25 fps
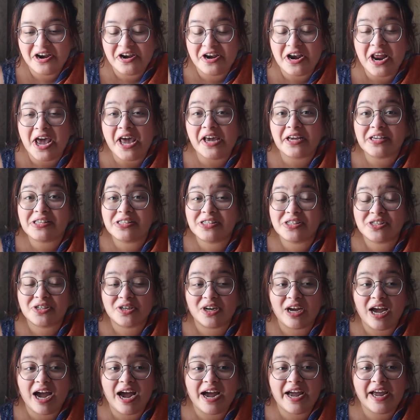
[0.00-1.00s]

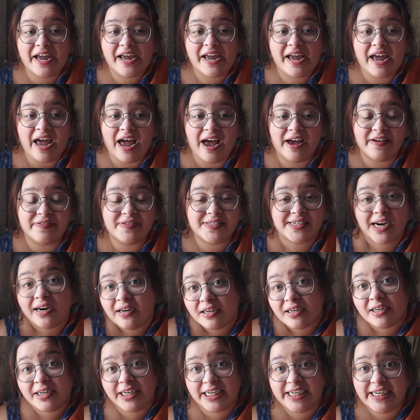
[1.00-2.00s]
Next, I have
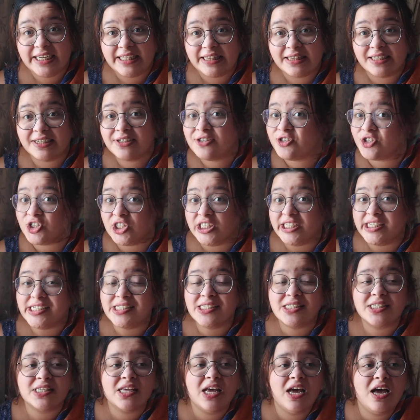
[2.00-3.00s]
started reading The
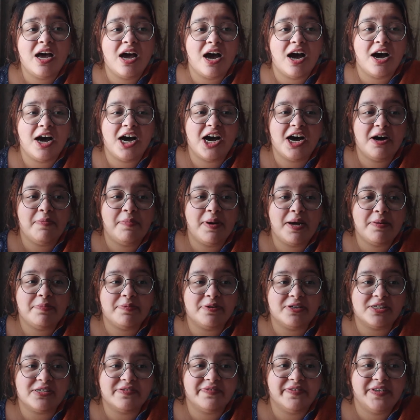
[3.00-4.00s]
Trees by
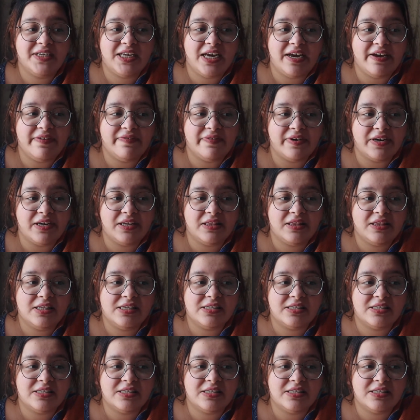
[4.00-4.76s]
Percival Everett.